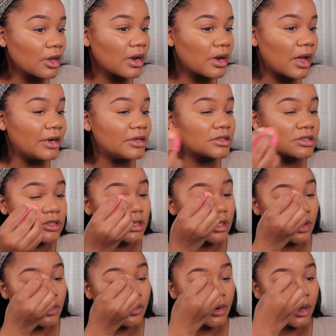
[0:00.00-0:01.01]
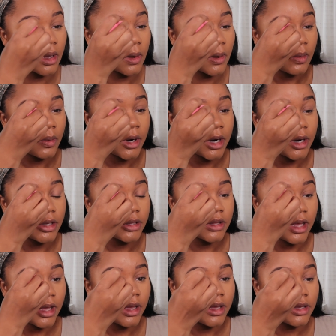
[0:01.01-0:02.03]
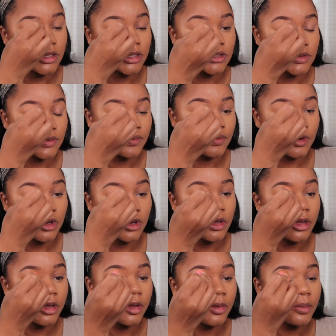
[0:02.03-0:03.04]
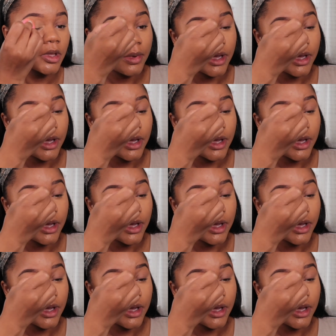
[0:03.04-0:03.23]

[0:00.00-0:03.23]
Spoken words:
I honestly don't know where that is from,